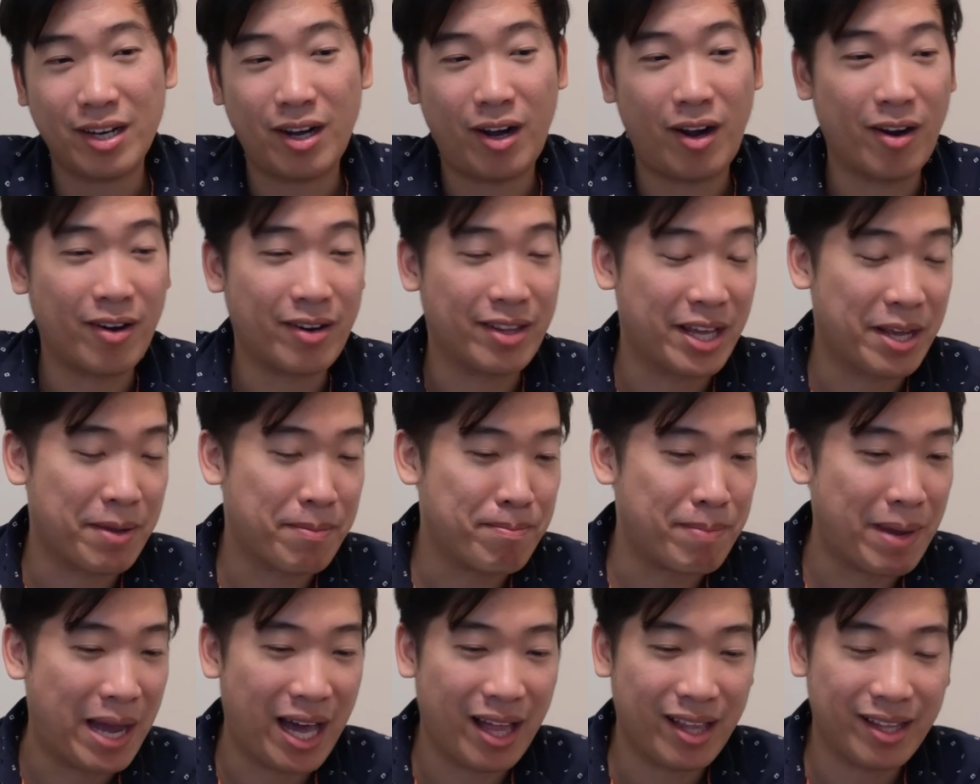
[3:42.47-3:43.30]
Are they
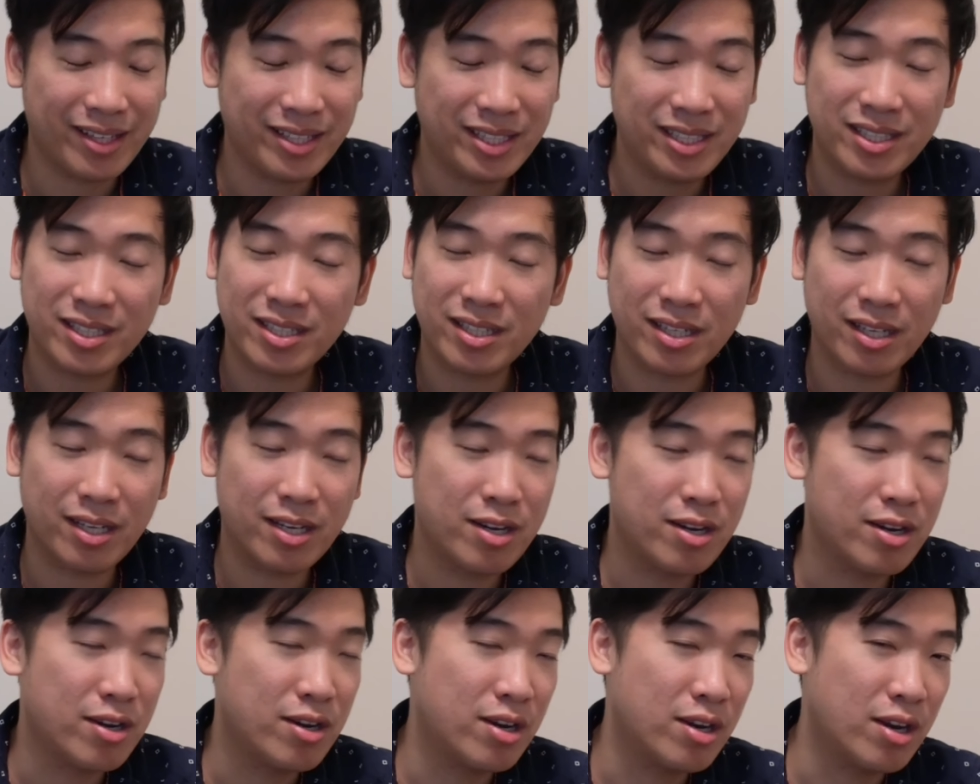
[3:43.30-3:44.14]
balanced?
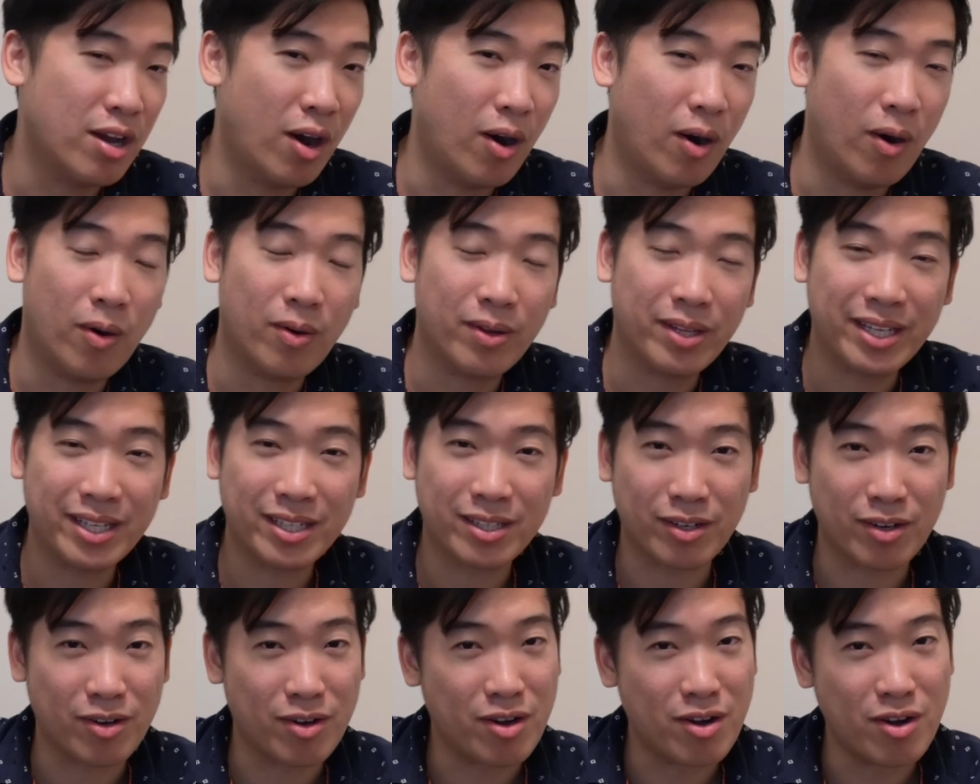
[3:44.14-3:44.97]
No, these
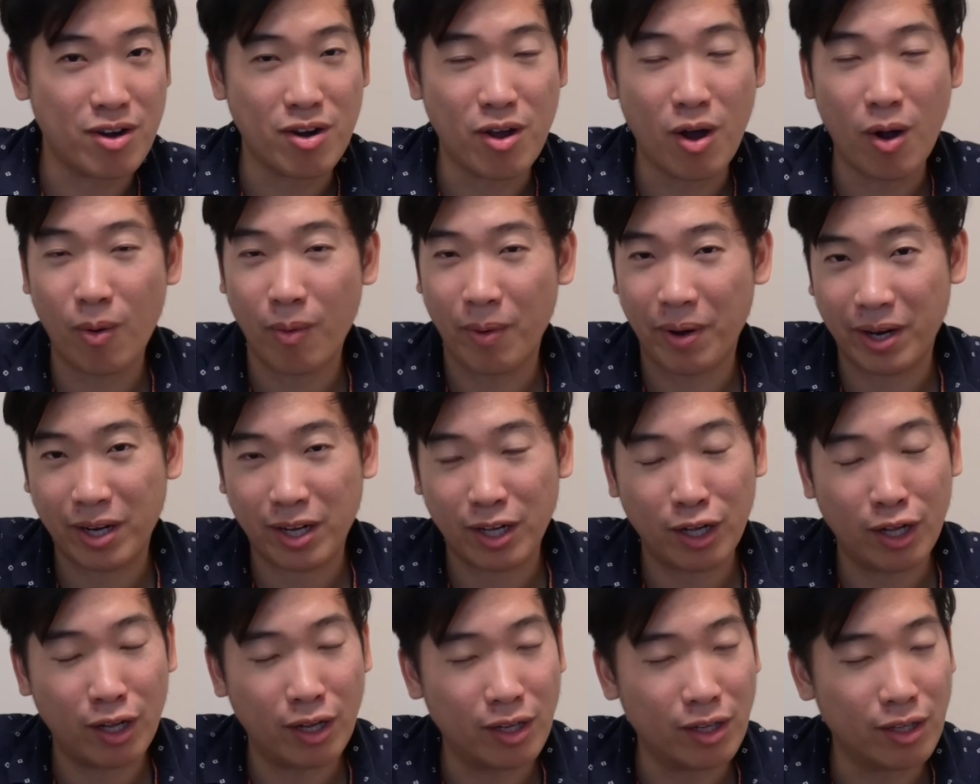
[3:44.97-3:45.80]
are nowhere
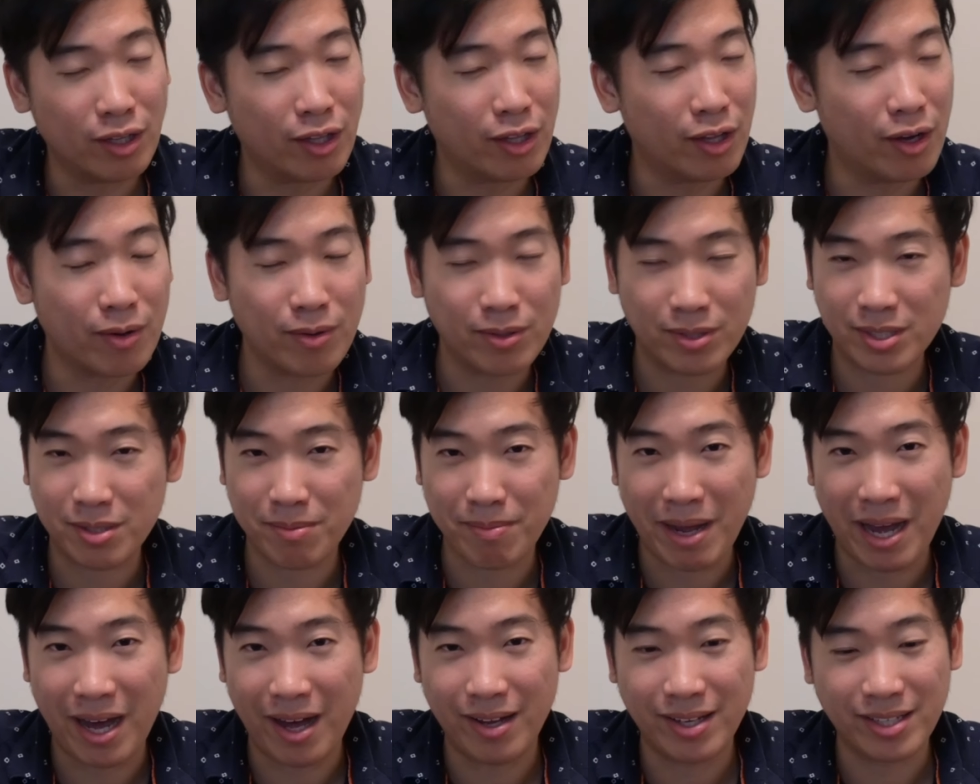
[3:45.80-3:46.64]
close to
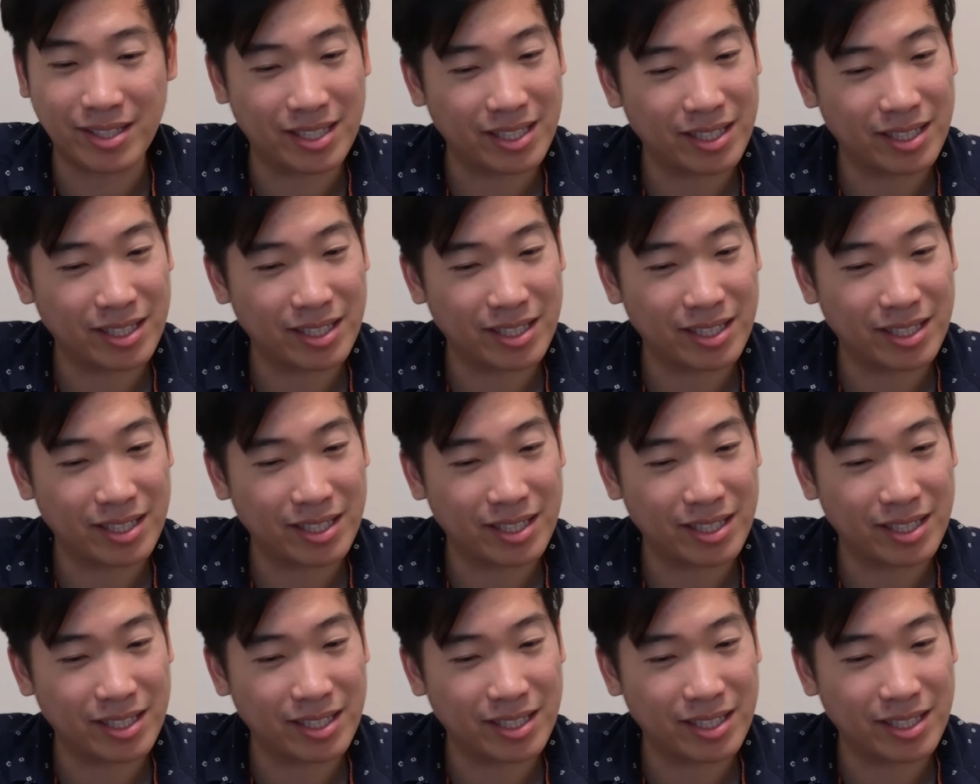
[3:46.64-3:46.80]
balanced.